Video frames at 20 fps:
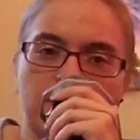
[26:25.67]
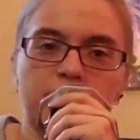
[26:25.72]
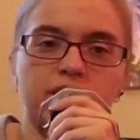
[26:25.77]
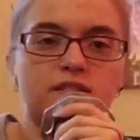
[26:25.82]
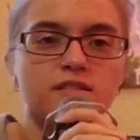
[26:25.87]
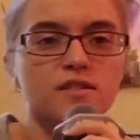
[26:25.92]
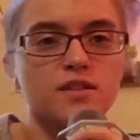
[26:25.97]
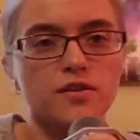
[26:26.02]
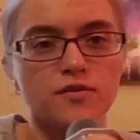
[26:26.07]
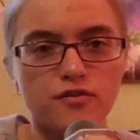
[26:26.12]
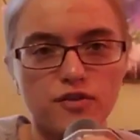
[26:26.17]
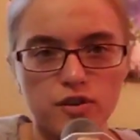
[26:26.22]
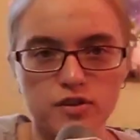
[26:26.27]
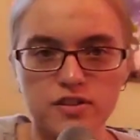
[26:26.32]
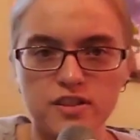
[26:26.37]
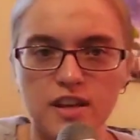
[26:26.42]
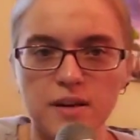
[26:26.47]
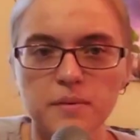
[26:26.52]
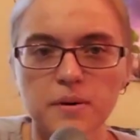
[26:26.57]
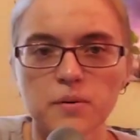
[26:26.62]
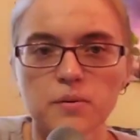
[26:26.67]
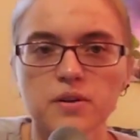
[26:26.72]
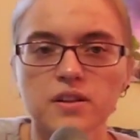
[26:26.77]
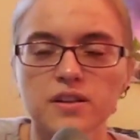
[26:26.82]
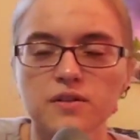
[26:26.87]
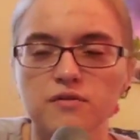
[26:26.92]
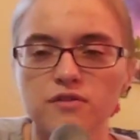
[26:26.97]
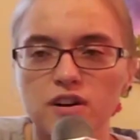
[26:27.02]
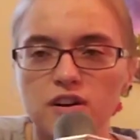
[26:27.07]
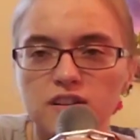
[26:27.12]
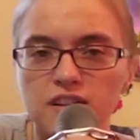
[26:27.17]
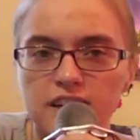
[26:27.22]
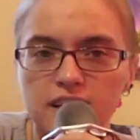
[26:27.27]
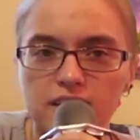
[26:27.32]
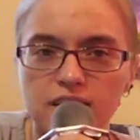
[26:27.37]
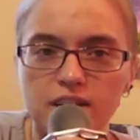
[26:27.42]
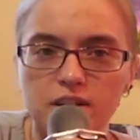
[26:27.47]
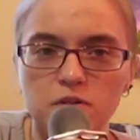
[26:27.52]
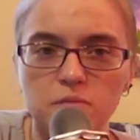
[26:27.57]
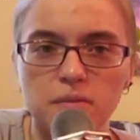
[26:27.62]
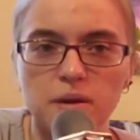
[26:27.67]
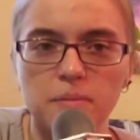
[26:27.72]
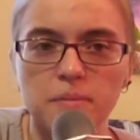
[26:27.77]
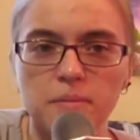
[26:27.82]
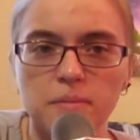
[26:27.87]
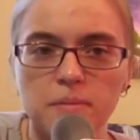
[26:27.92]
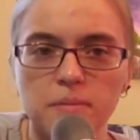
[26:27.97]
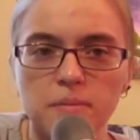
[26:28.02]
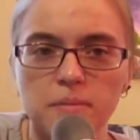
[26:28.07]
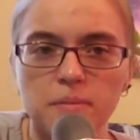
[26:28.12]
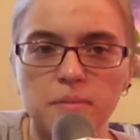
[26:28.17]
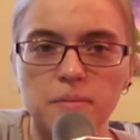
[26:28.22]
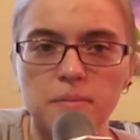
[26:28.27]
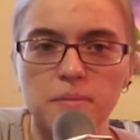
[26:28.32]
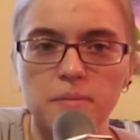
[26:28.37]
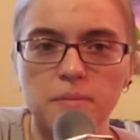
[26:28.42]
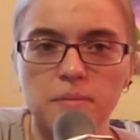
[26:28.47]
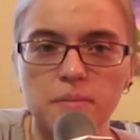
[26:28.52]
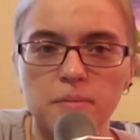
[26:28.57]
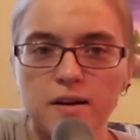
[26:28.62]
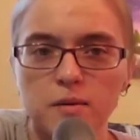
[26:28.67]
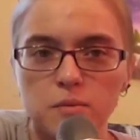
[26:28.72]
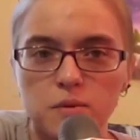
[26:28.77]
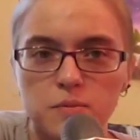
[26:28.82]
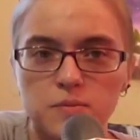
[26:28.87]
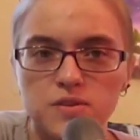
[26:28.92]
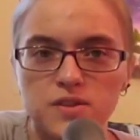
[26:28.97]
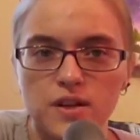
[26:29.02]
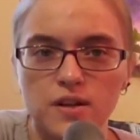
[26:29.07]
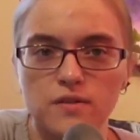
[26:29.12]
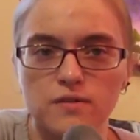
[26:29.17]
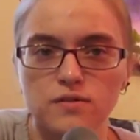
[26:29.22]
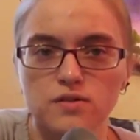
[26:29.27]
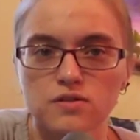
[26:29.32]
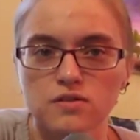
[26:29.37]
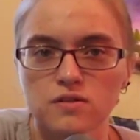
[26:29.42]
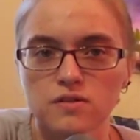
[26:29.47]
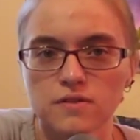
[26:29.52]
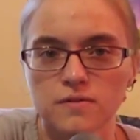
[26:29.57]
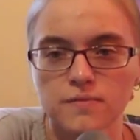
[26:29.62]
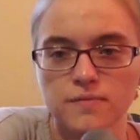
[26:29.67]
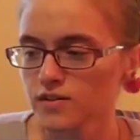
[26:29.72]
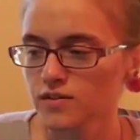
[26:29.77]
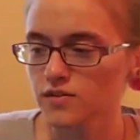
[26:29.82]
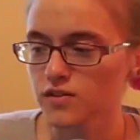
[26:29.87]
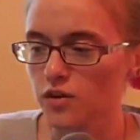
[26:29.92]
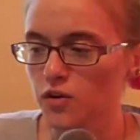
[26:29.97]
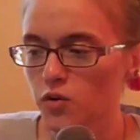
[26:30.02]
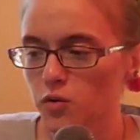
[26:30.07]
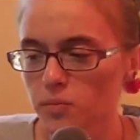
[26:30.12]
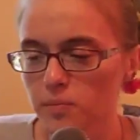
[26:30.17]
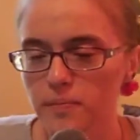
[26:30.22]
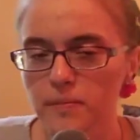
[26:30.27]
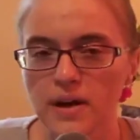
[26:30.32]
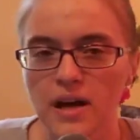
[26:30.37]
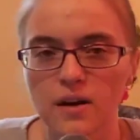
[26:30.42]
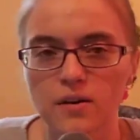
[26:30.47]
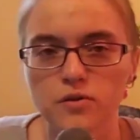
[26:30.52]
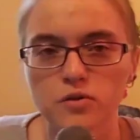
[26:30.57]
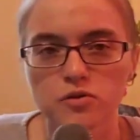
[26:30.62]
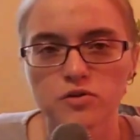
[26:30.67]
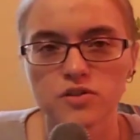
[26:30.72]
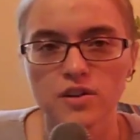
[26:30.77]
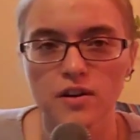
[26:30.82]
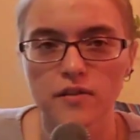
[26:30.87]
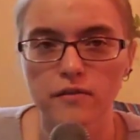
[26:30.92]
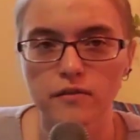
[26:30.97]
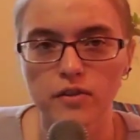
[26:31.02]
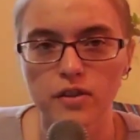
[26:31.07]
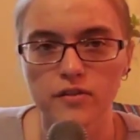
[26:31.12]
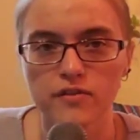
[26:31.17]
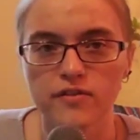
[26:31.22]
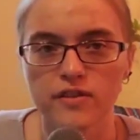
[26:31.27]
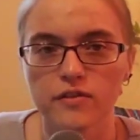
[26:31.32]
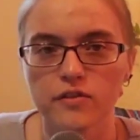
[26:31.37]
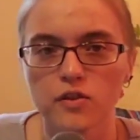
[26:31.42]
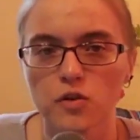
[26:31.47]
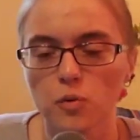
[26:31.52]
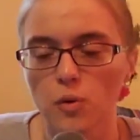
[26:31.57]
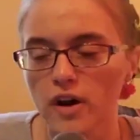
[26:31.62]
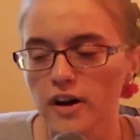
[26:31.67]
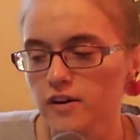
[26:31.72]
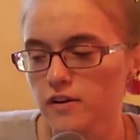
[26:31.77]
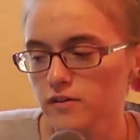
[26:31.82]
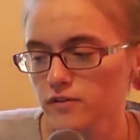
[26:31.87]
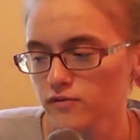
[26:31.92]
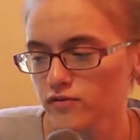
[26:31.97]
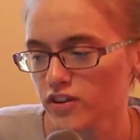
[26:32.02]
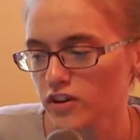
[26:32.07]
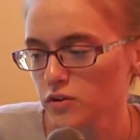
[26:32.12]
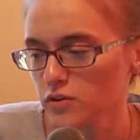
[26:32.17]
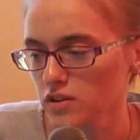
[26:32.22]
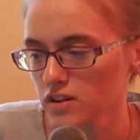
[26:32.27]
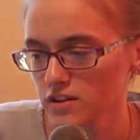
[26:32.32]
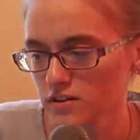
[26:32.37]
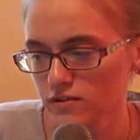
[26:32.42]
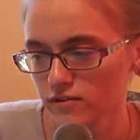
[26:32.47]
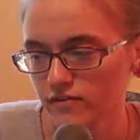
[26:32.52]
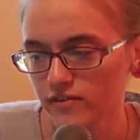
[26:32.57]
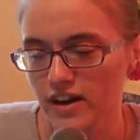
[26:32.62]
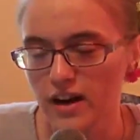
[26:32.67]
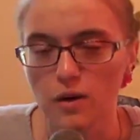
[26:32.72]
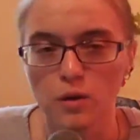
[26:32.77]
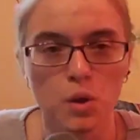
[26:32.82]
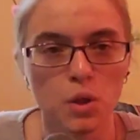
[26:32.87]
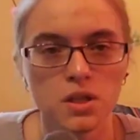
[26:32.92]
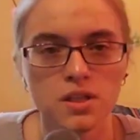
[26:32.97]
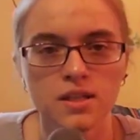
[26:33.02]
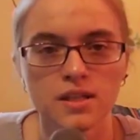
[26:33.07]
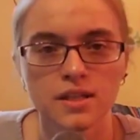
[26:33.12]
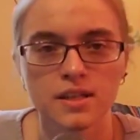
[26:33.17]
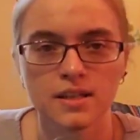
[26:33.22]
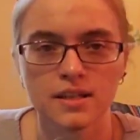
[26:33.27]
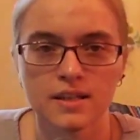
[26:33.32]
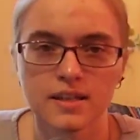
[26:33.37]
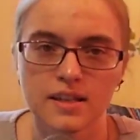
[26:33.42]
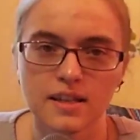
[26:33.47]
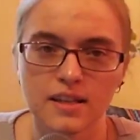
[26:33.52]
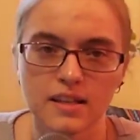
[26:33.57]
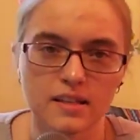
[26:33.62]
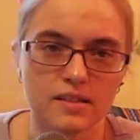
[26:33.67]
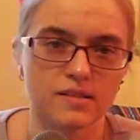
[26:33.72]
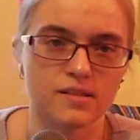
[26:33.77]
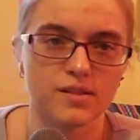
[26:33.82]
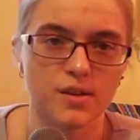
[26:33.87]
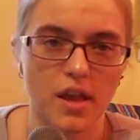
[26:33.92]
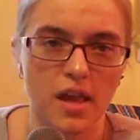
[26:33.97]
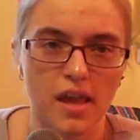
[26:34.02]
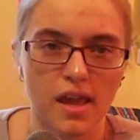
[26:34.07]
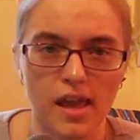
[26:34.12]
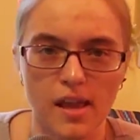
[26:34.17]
This is the first time I really felt like they could maybe help themselves. So, Powes of the Fifth Choir, Feral and Foul, is